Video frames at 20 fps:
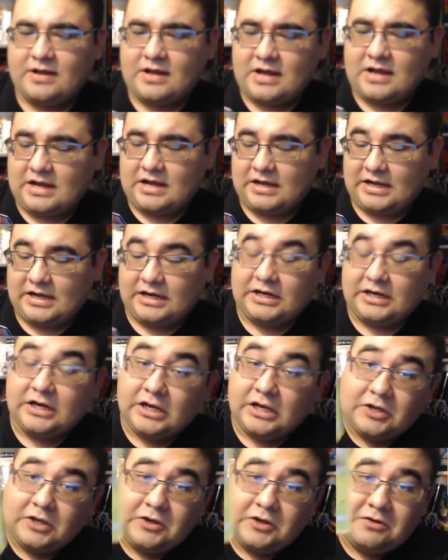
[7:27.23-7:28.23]
A
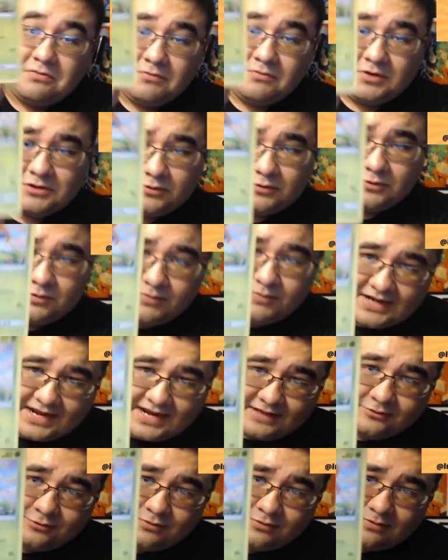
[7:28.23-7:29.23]
Gloom, which will be
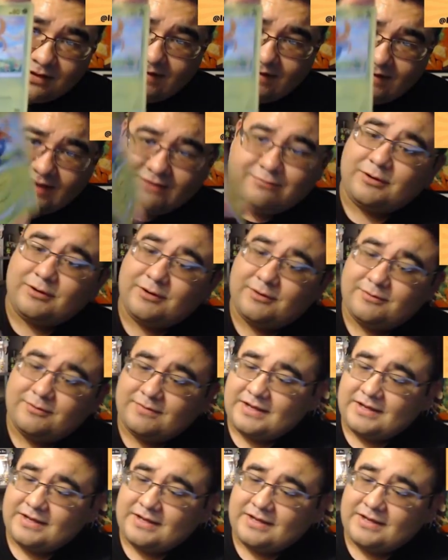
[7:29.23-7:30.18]
nice with my Vileplume.